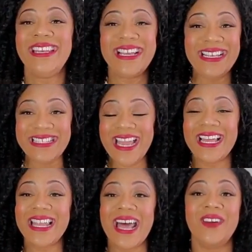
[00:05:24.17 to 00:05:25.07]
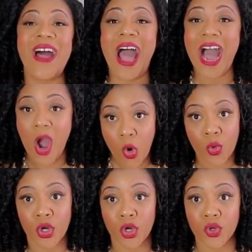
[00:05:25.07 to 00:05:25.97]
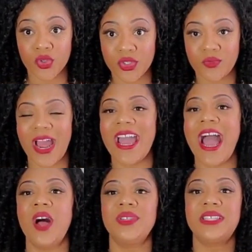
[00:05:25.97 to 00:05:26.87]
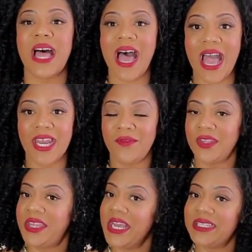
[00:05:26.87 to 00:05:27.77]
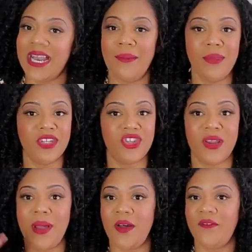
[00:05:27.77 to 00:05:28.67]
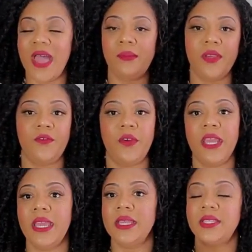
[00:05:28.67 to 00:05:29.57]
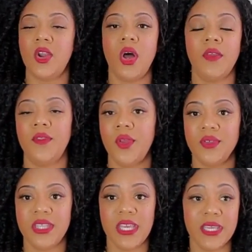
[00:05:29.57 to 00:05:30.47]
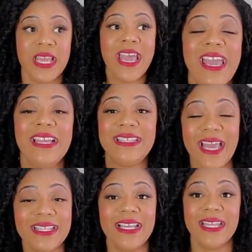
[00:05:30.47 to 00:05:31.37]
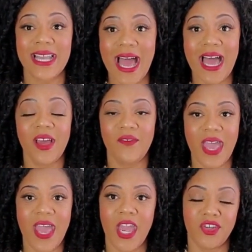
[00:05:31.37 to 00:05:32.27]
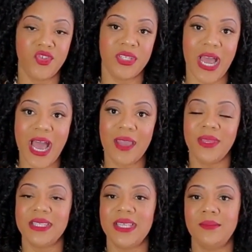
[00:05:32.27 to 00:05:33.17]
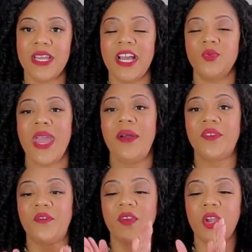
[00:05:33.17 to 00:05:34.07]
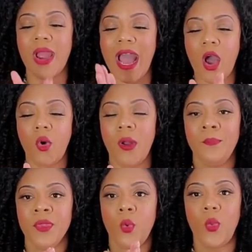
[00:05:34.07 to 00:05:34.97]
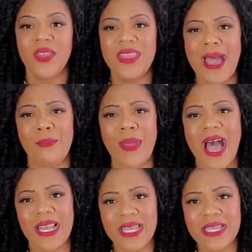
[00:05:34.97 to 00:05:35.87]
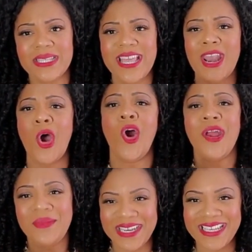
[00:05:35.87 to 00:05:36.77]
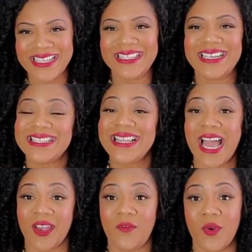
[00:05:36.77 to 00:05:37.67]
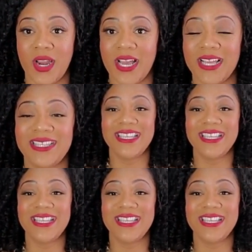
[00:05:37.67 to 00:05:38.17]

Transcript: It does take a lot of hours, right? Outside of the things that I mentioned about family, friends, and all of those things. It takes a lot of that extra time. And sometimes we have to figure out what that balance, that harmony looks like for us.